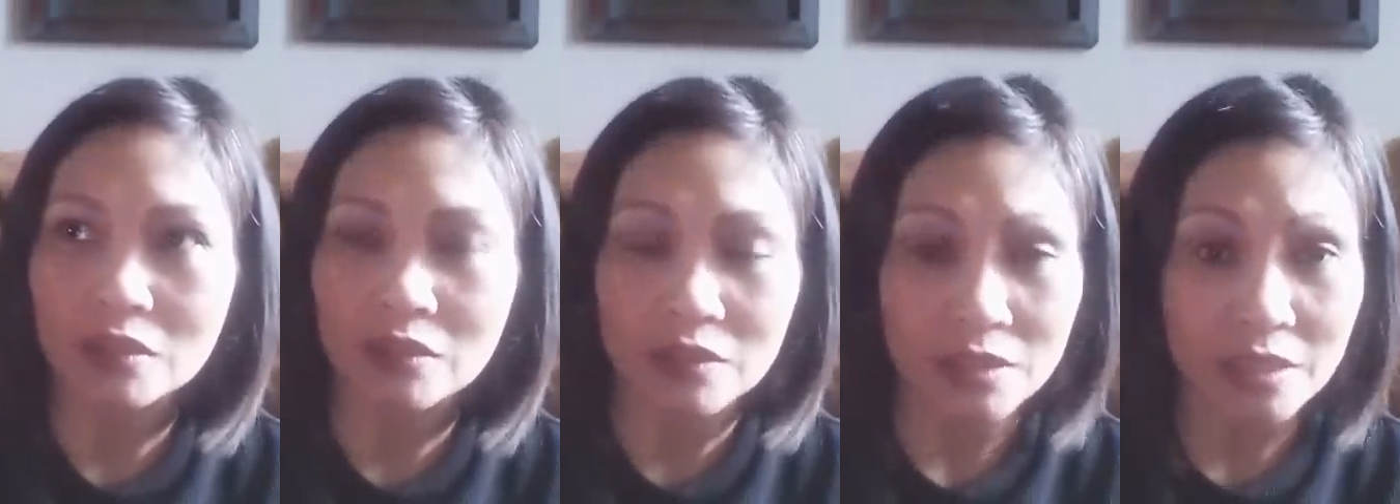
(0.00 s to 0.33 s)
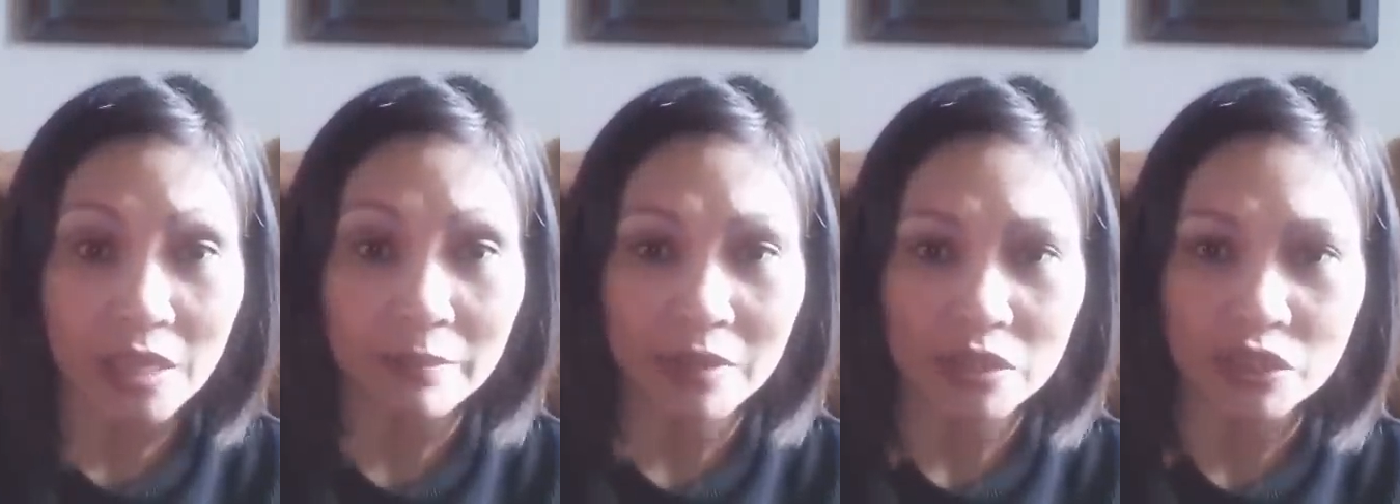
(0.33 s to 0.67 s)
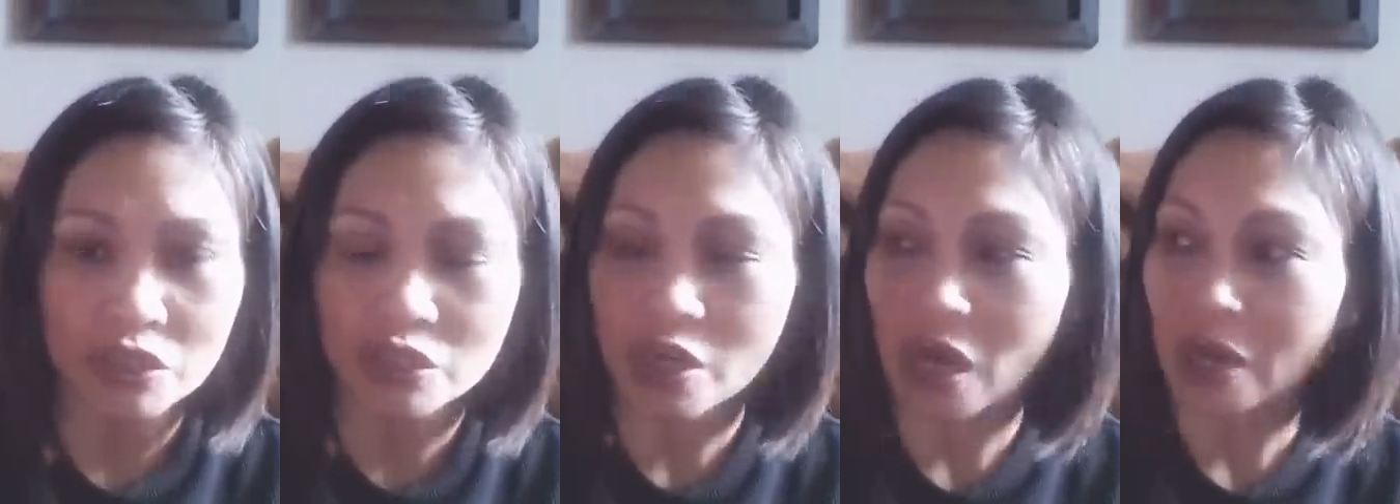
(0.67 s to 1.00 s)
consignment
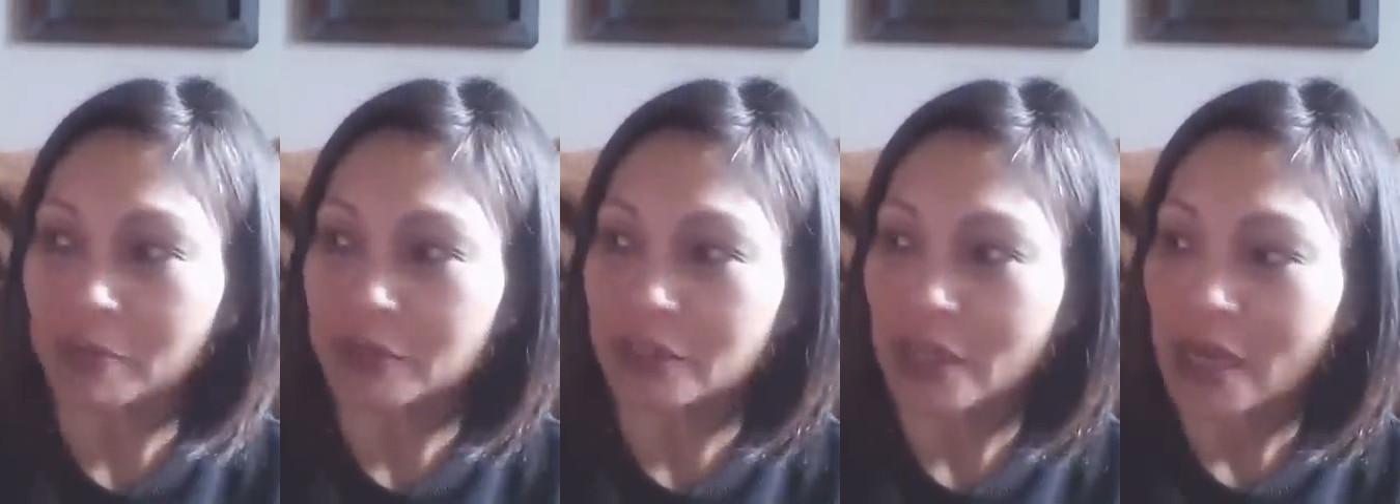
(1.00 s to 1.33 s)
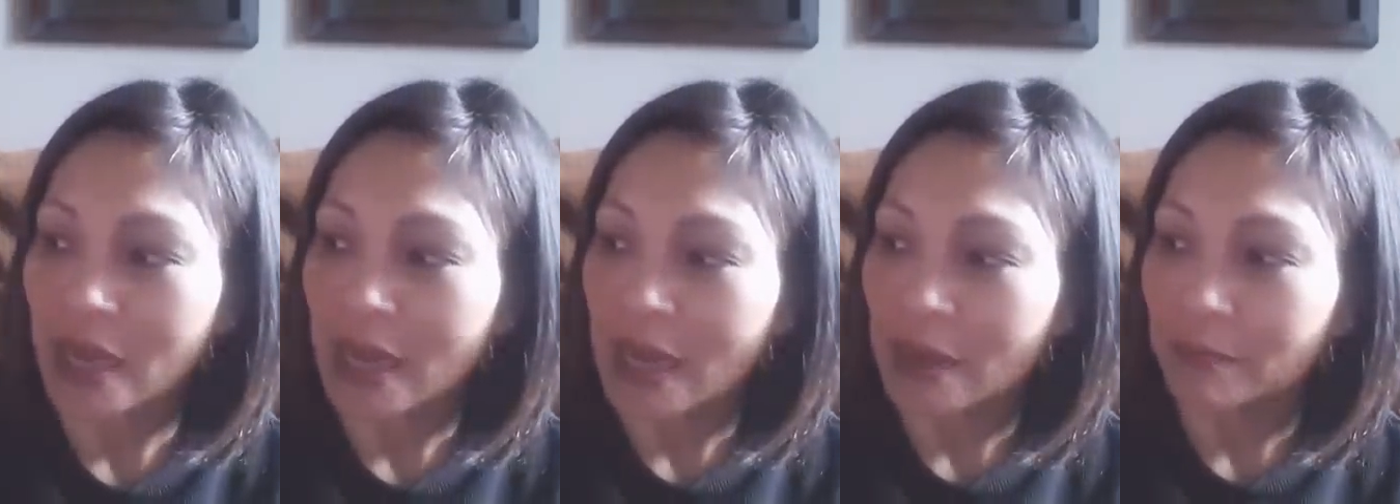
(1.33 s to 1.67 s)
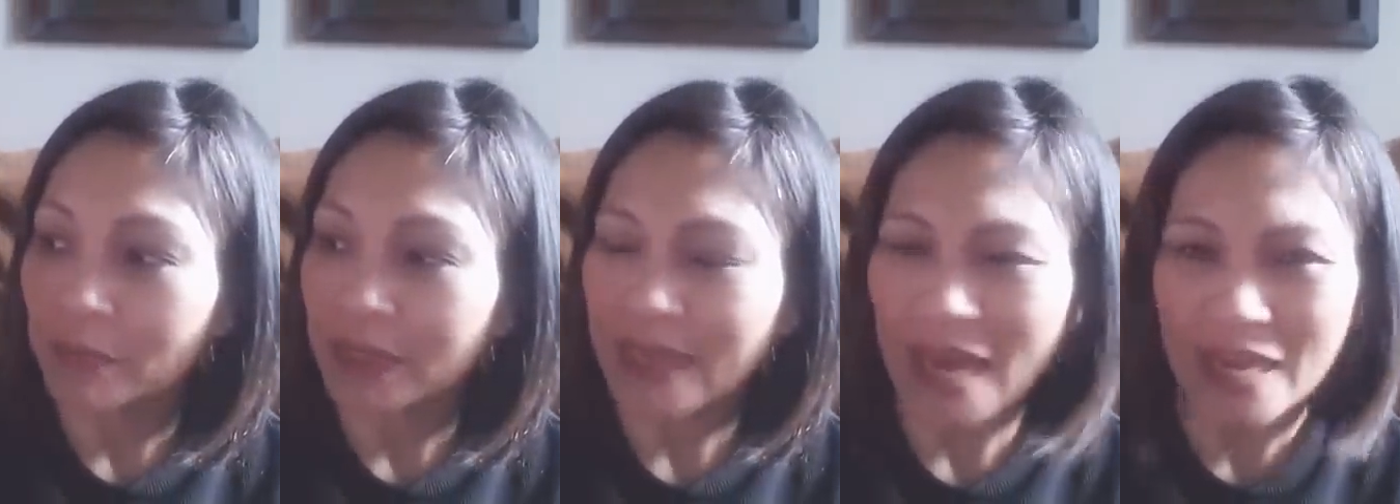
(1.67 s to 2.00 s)
shops,
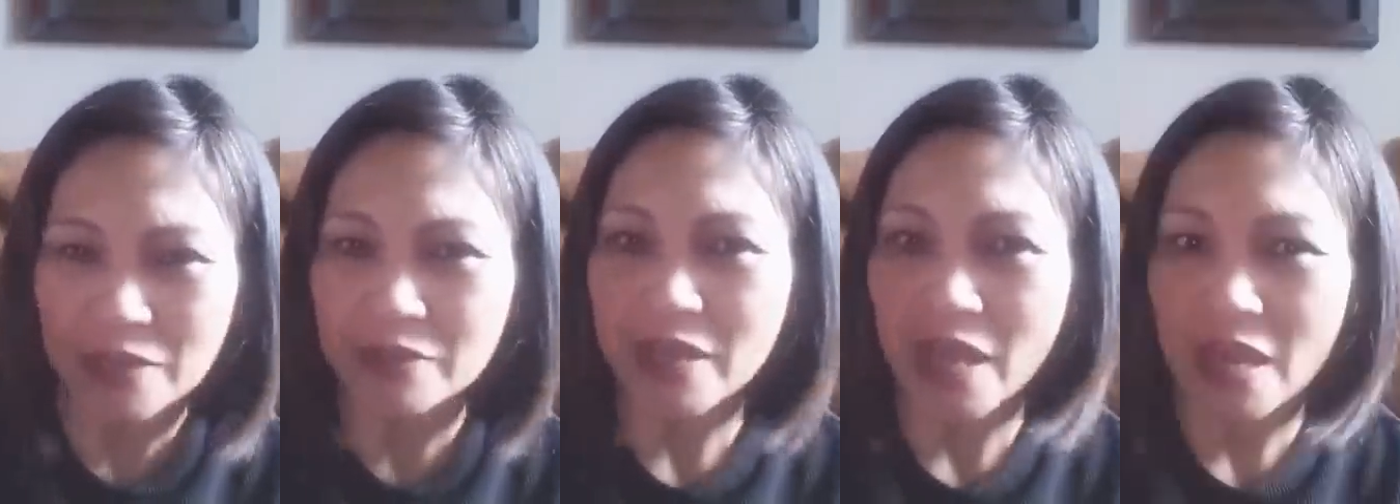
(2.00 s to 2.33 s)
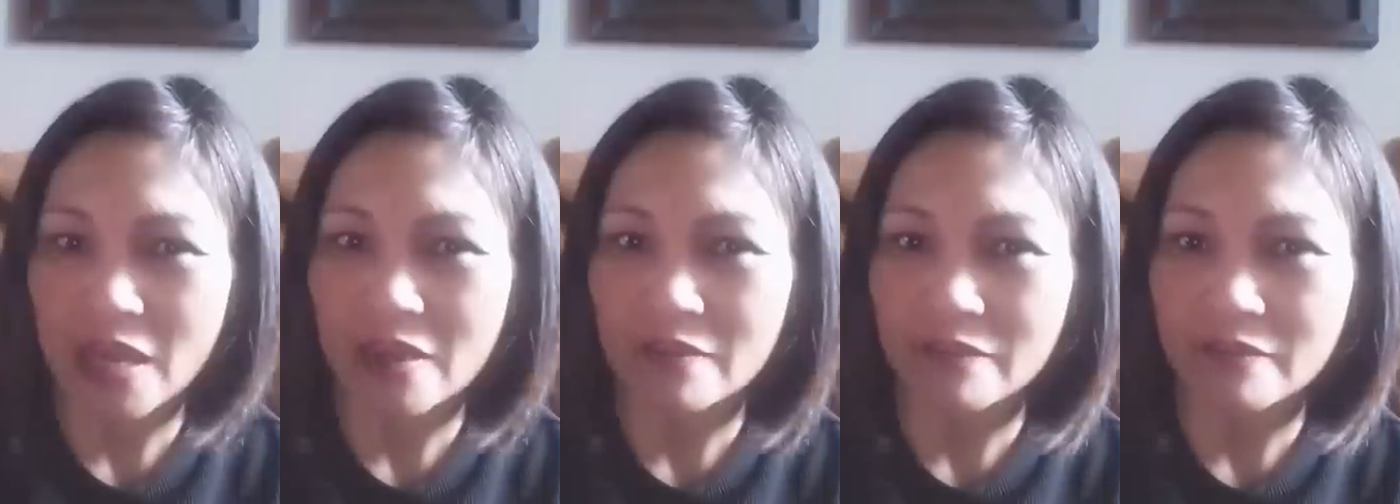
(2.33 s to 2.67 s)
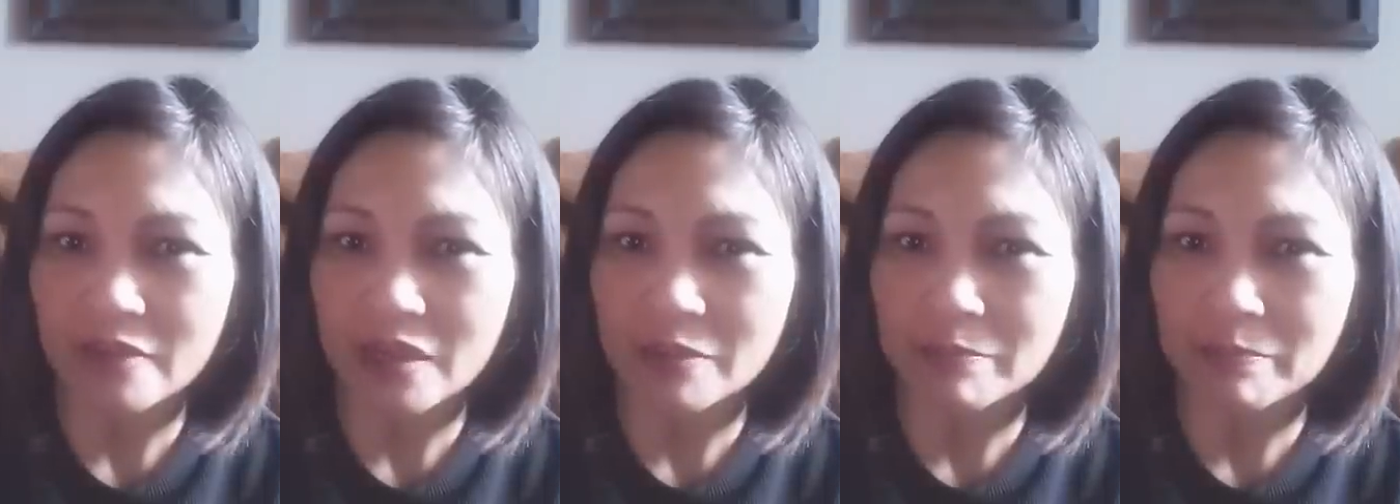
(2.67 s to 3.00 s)
but I don't have
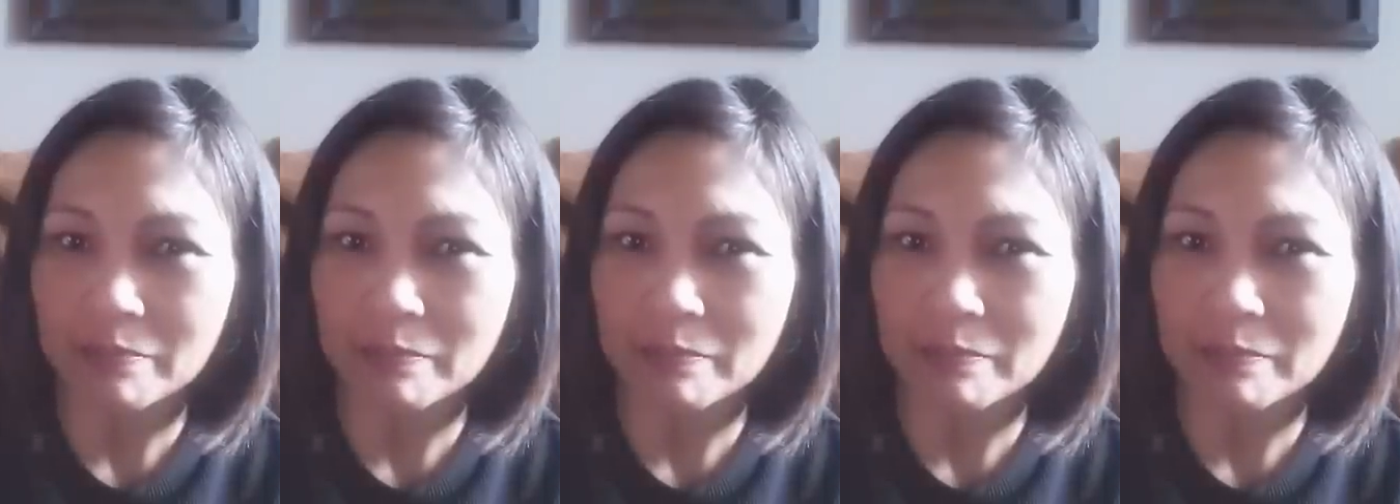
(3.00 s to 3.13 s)
a